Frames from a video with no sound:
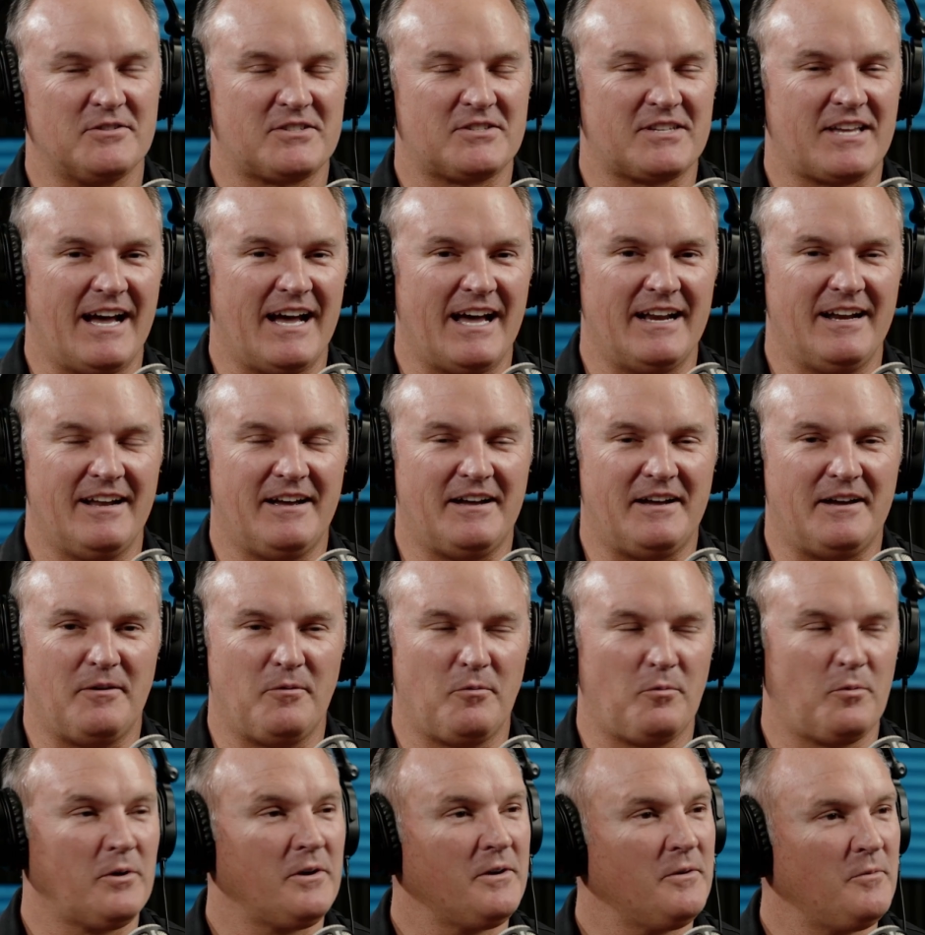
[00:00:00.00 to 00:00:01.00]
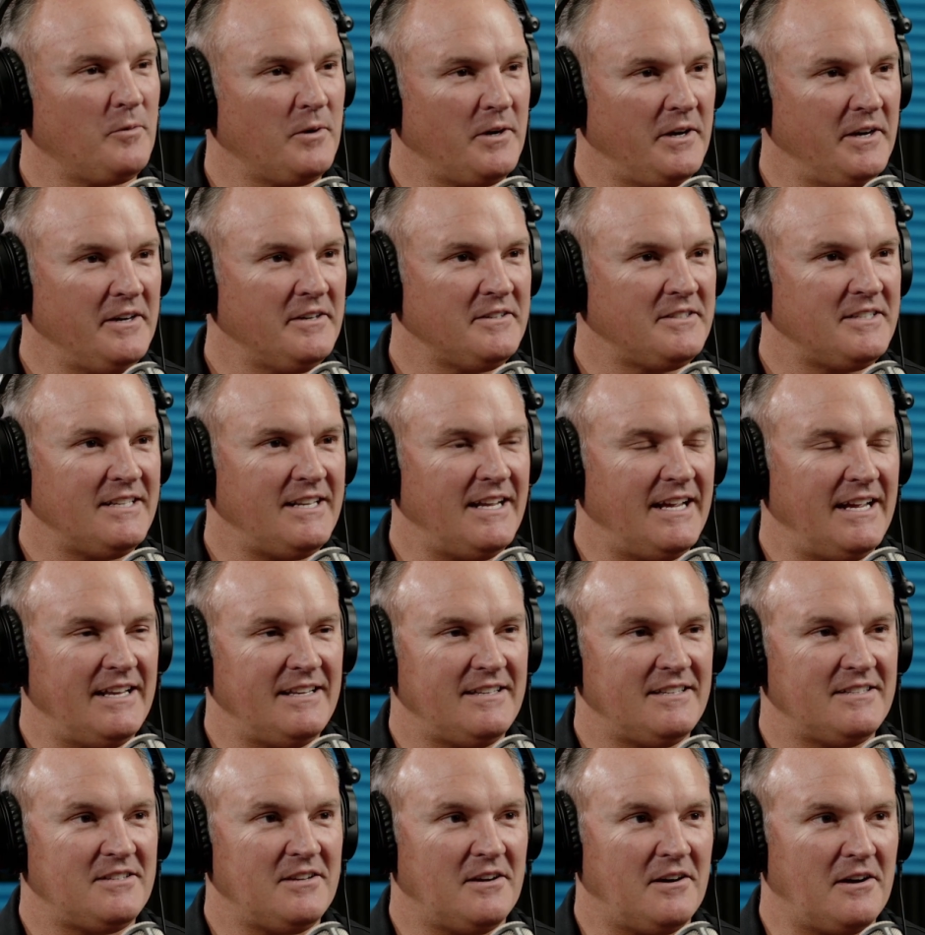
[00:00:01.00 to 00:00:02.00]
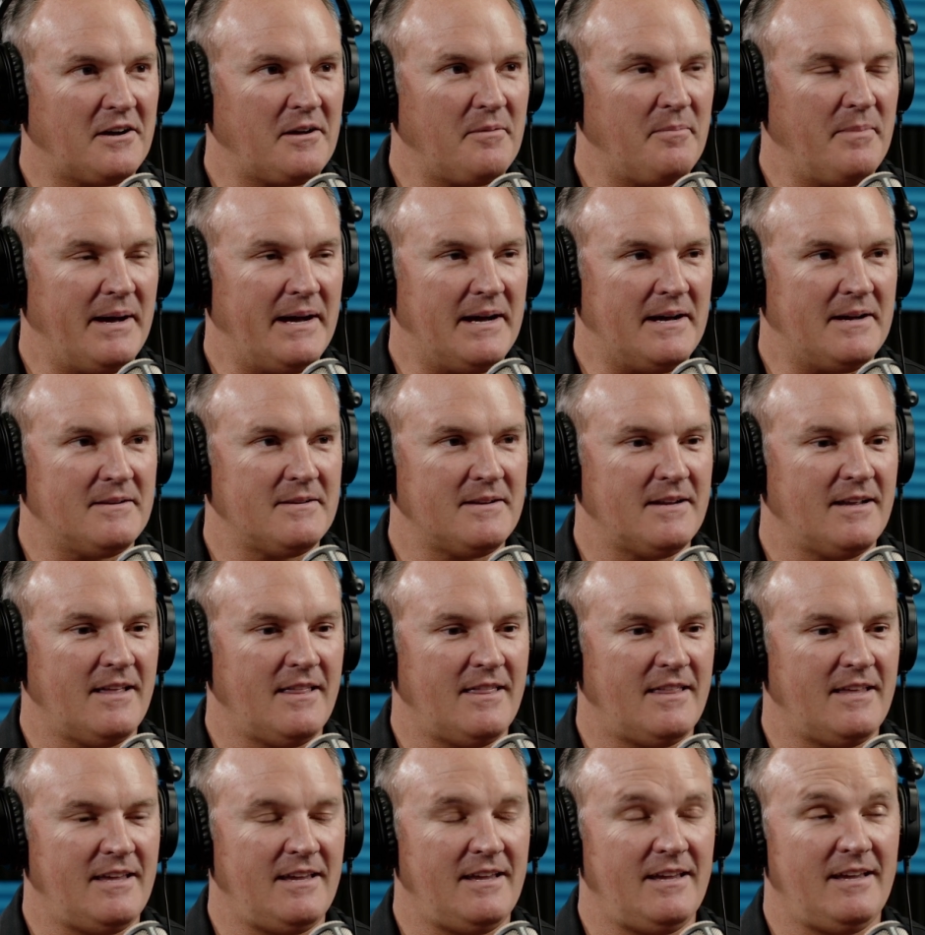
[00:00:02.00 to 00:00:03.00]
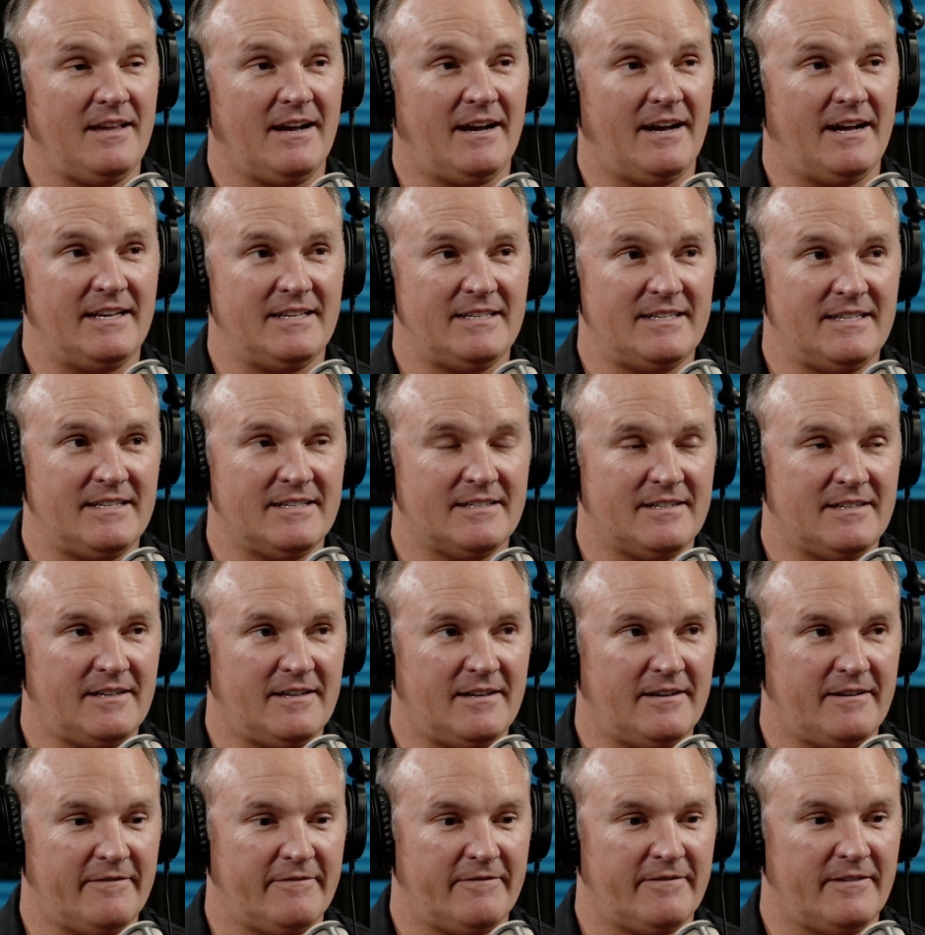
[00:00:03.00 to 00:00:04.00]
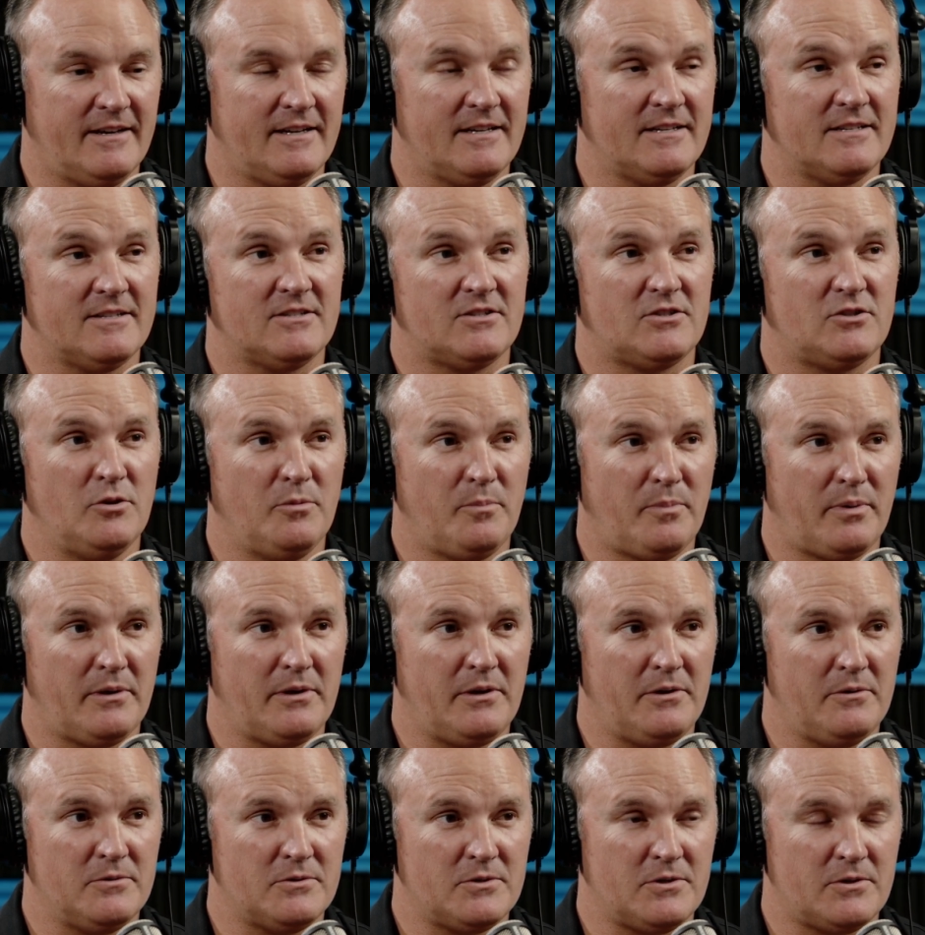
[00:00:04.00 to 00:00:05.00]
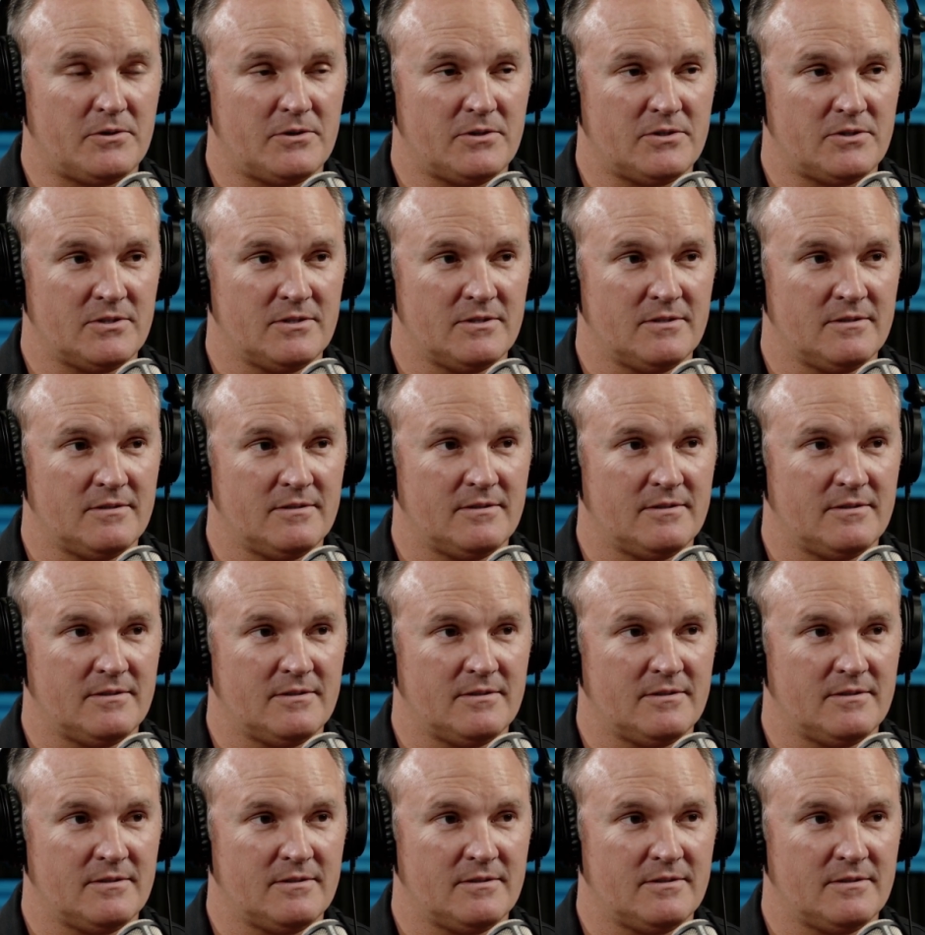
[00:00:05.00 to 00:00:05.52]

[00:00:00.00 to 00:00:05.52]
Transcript: Scott, we're here today to talk about the idea of super users